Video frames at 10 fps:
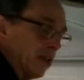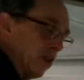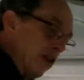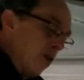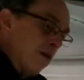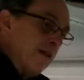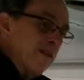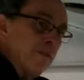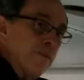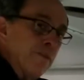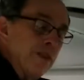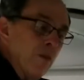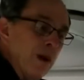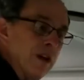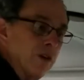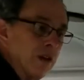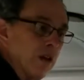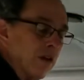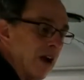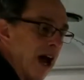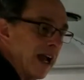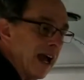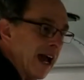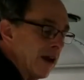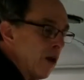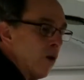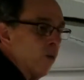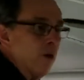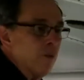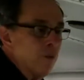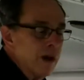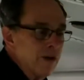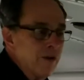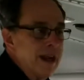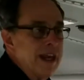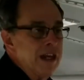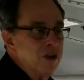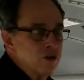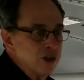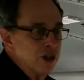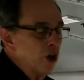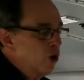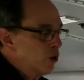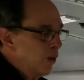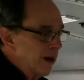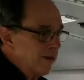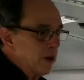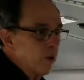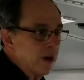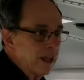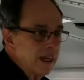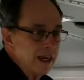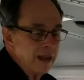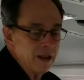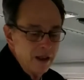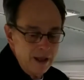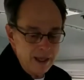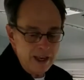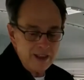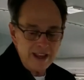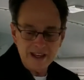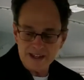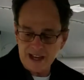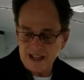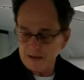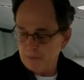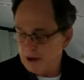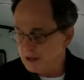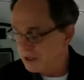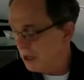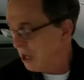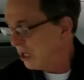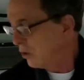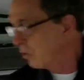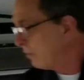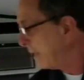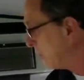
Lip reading: so you don't leave the windows a little cockeyed, or when it rains or snows or whatever, you don't want to get anything inside the bus. You want to make